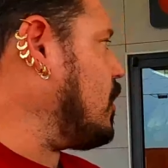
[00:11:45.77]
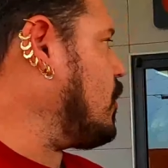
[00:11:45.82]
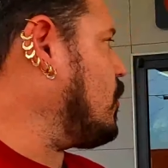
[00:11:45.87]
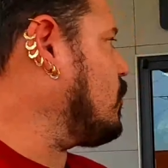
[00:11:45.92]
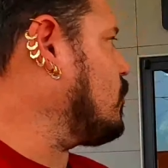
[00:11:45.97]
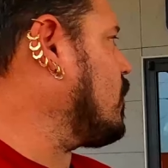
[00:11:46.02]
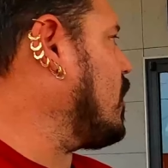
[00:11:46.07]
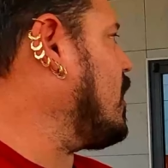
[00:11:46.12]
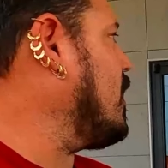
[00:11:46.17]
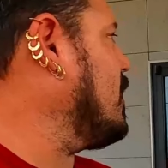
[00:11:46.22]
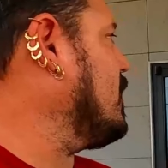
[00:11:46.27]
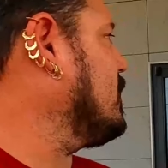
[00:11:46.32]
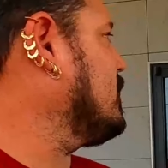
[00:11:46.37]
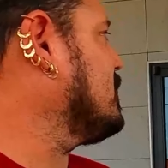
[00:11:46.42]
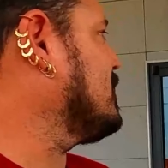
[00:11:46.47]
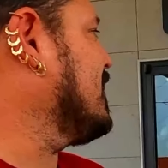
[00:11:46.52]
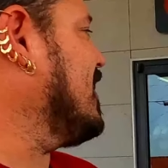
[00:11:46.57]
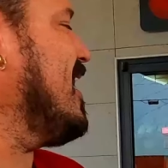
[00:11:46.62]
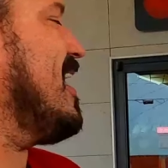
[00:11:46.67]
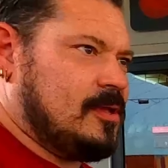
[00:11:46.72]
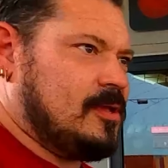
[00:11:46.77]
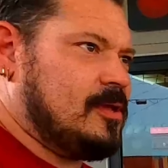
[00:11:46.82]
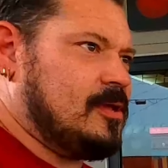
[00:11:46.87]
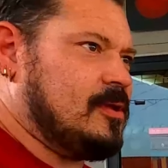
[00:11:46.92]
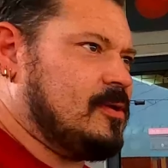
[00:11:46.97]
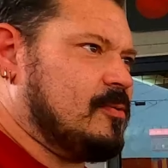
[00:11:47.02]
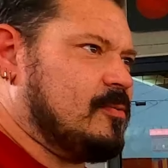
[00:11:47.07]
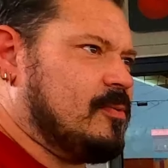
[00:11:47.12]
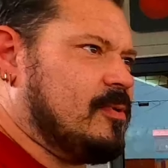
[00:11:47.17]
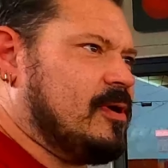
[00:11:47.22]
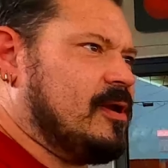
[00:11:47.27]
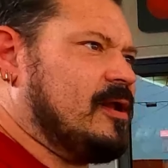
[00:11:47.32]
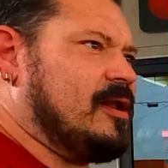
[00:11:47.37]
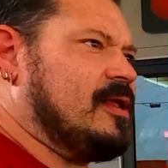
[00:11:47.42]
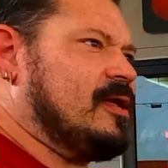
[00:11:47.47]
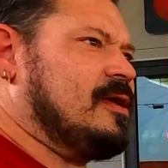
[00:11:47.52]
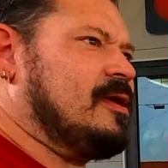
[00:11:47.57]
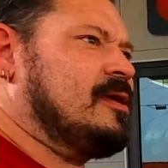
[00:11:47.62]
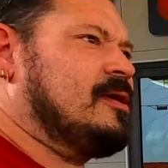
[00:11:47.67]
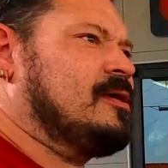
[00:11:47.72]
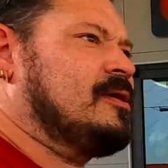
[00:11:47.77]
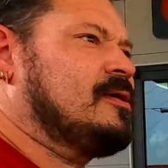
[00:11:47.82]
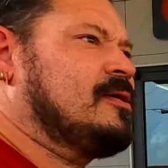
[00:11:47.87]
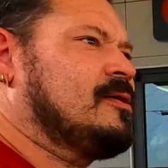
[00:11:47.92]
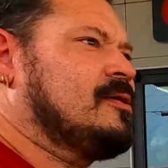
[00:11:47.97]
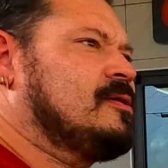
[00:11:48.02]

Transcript: All right. You ready?